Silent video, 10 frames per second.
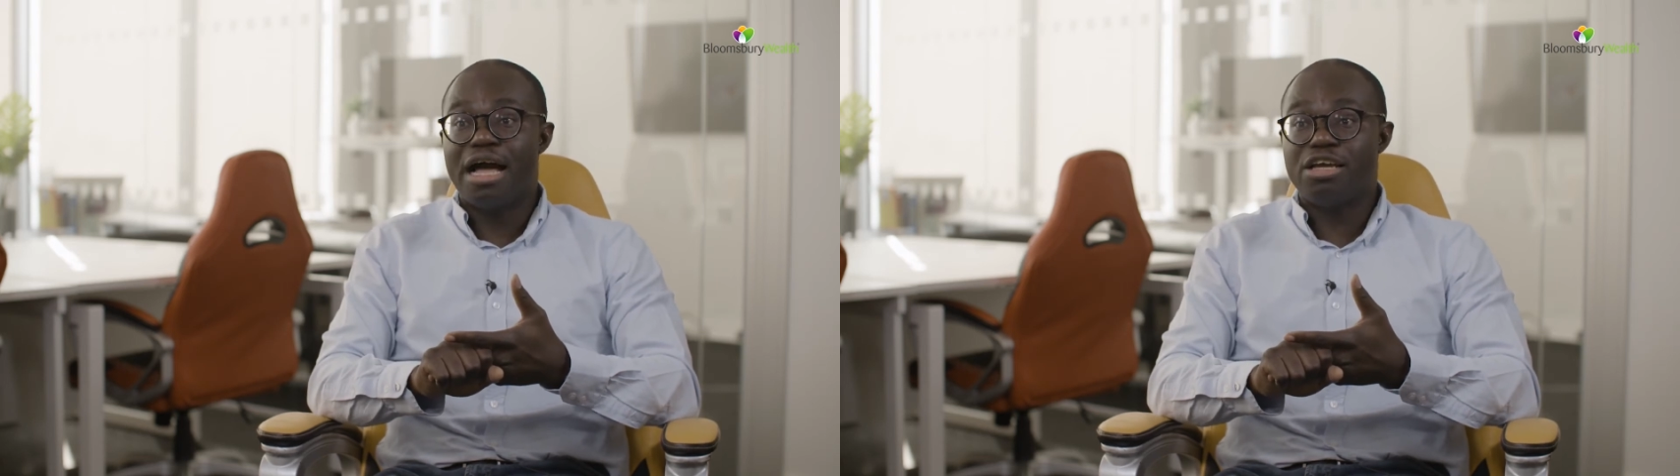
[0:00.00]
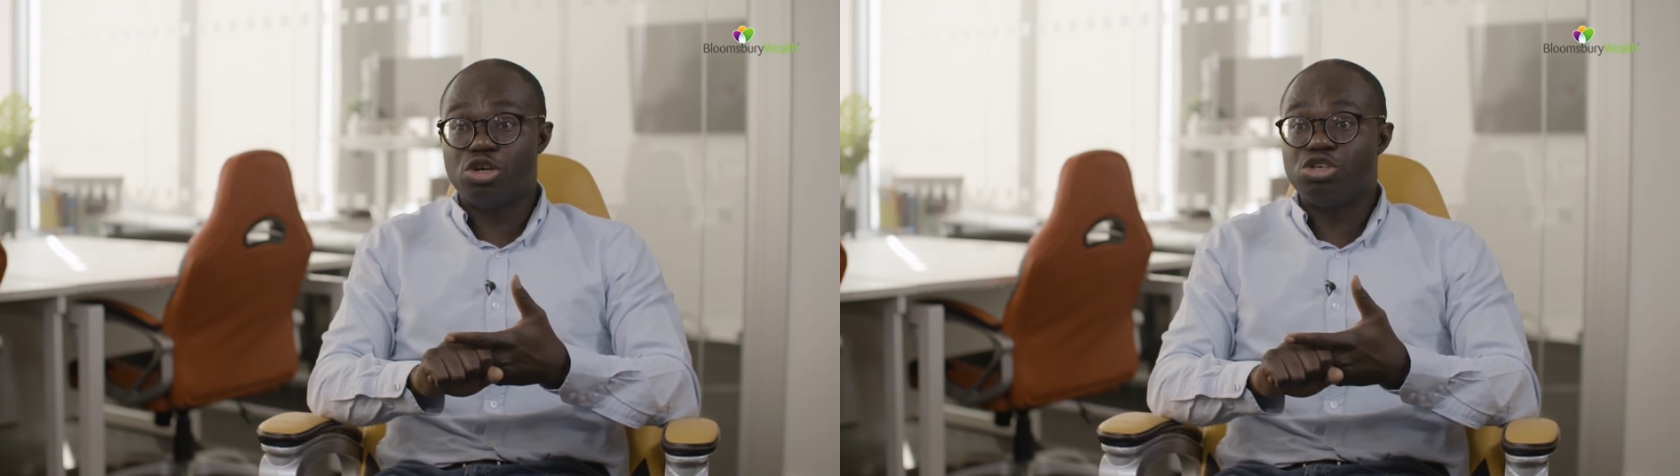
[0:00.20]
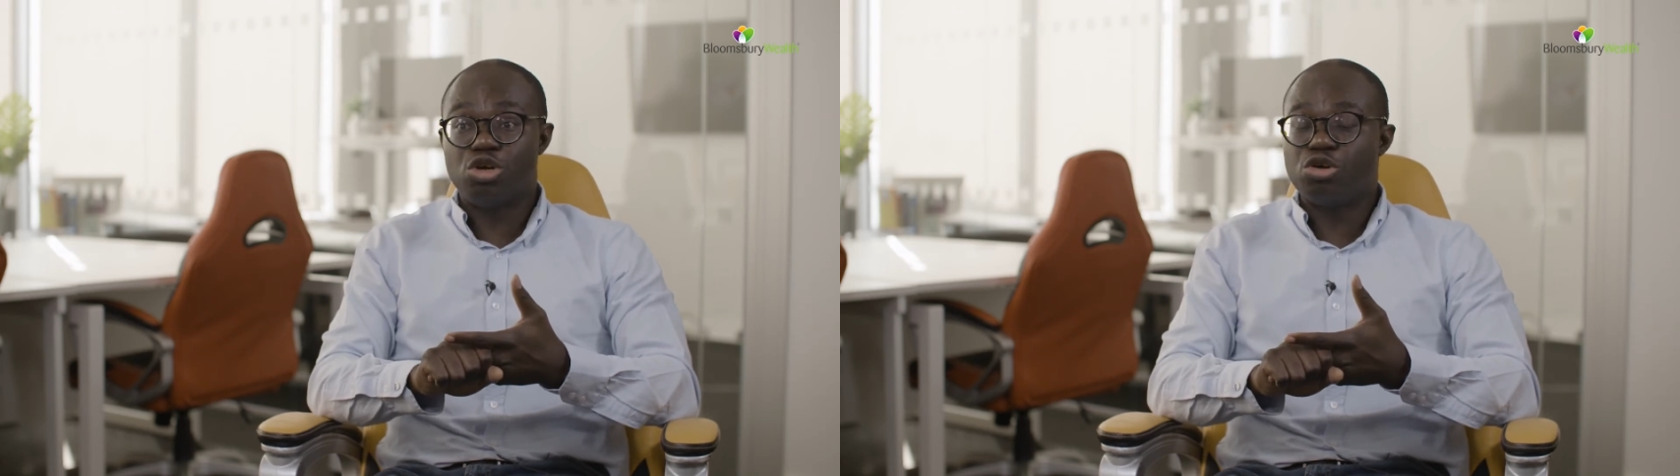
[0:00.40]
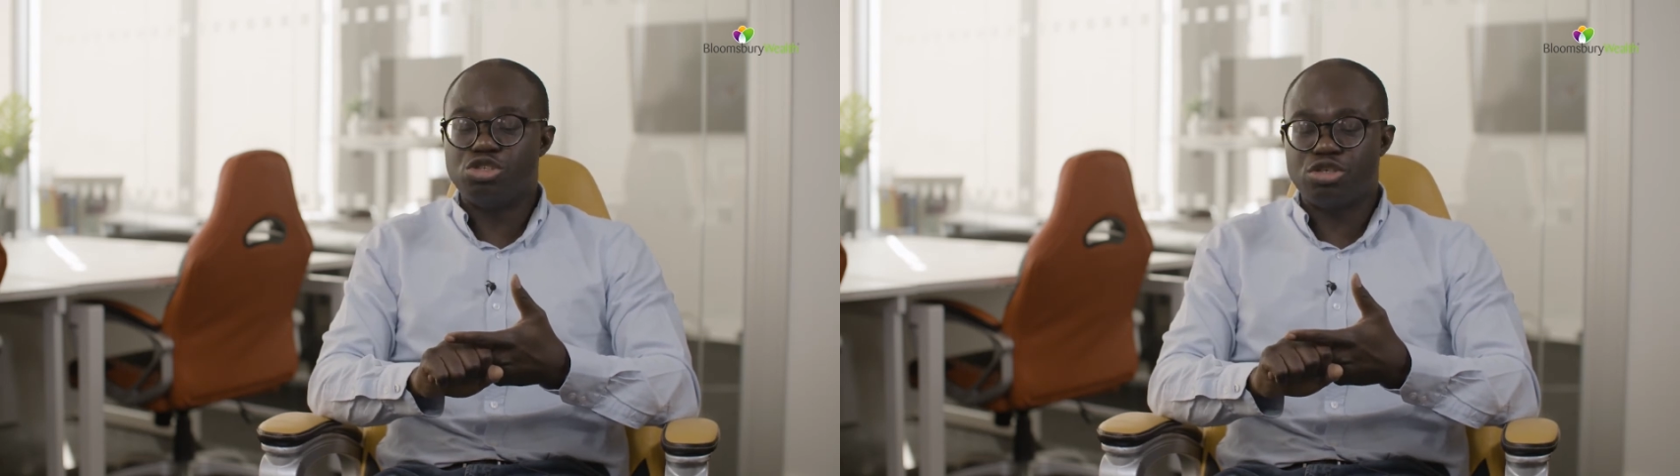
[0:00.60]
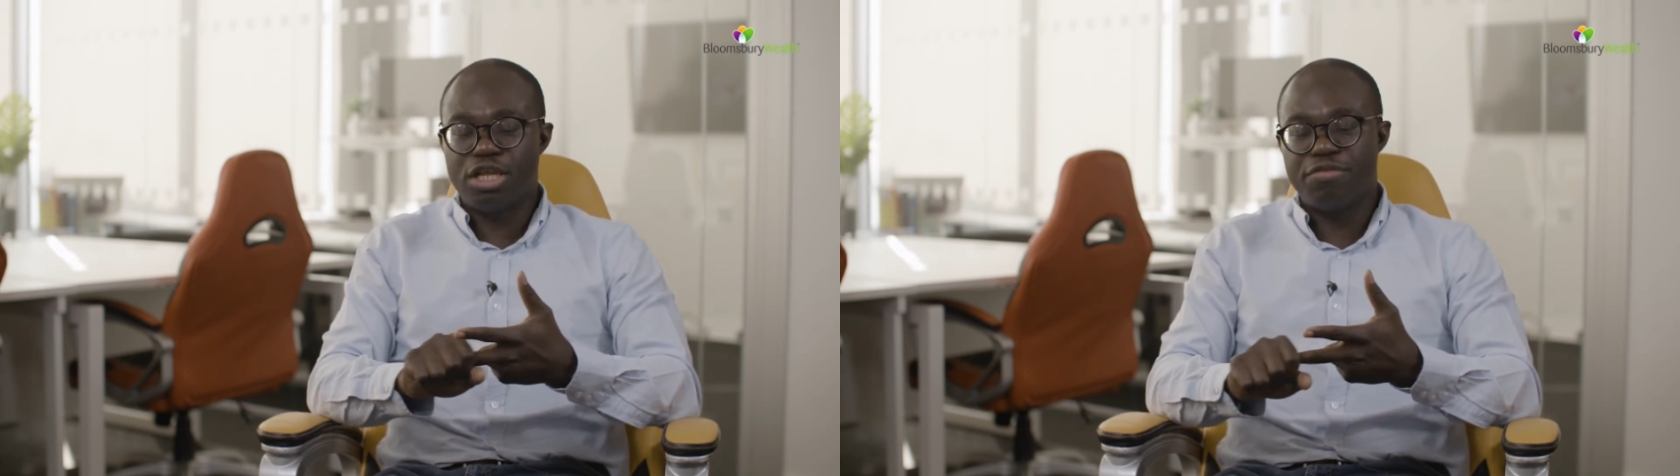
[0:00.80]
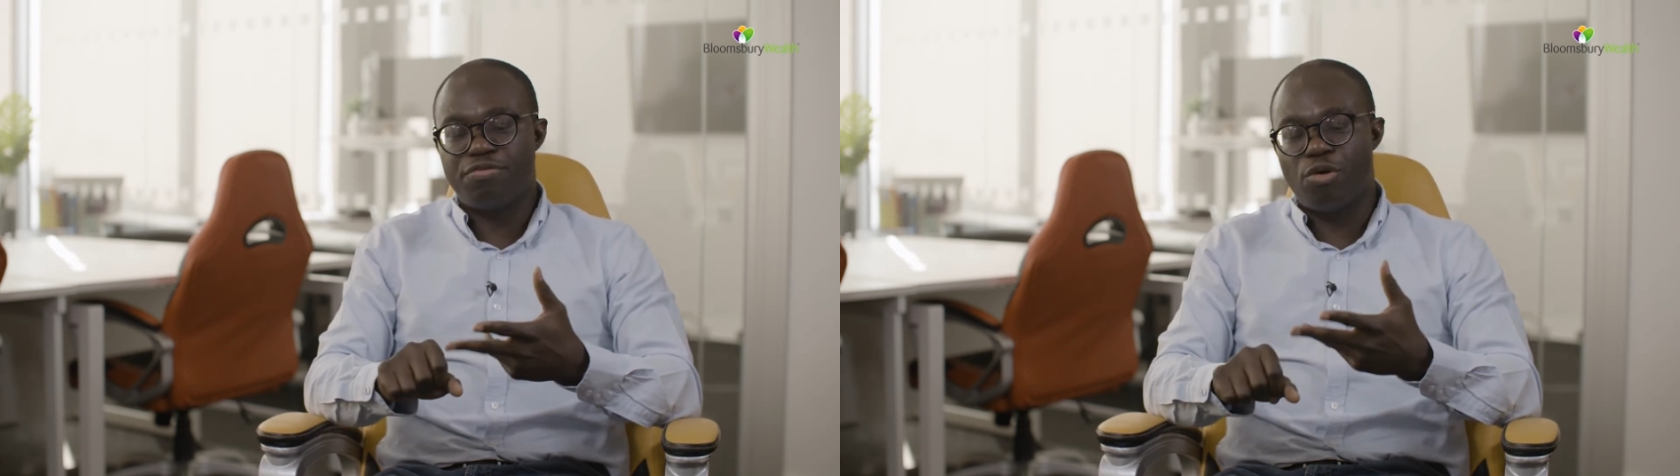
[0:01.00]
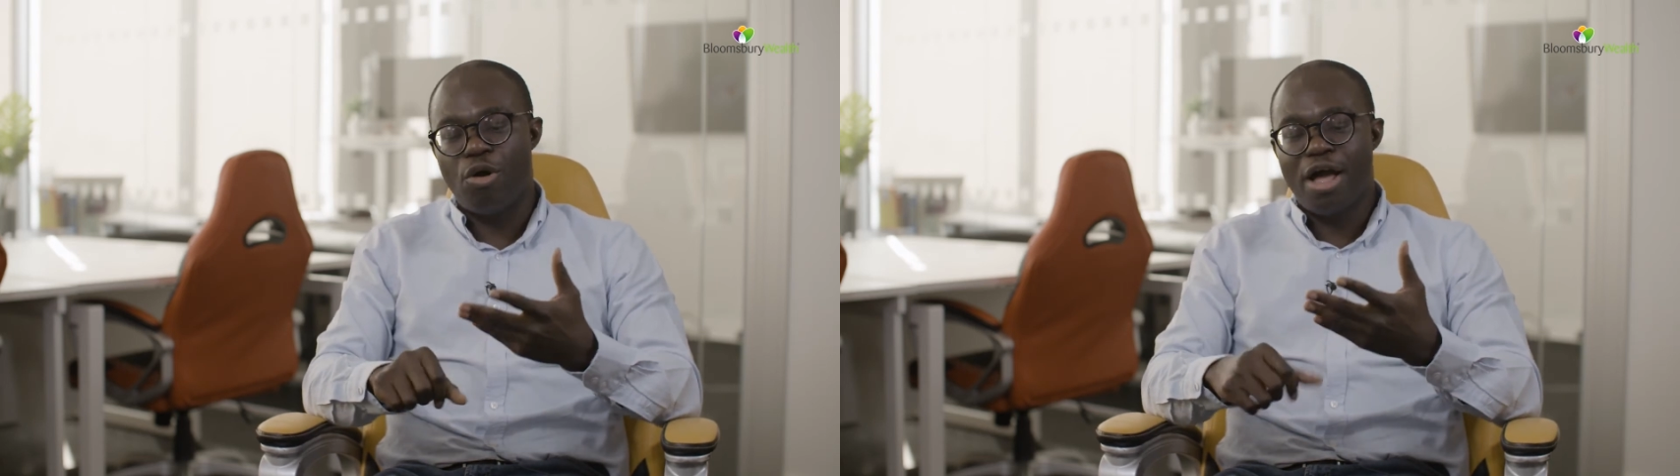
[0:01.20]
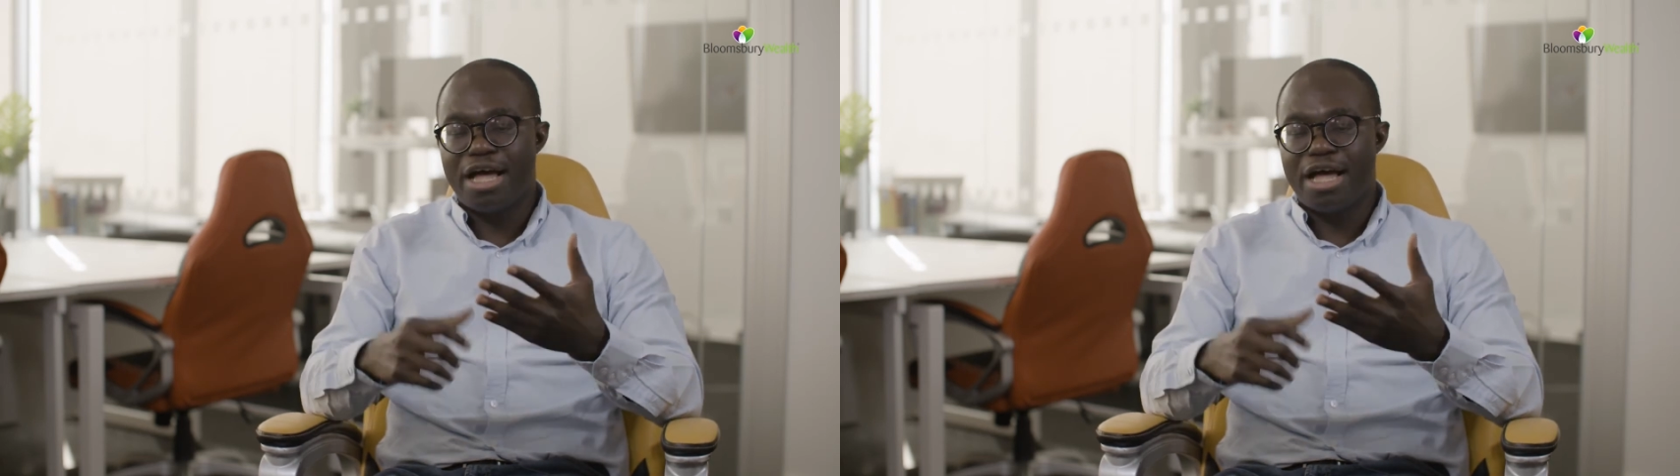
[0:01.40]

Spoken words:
you're going to live for.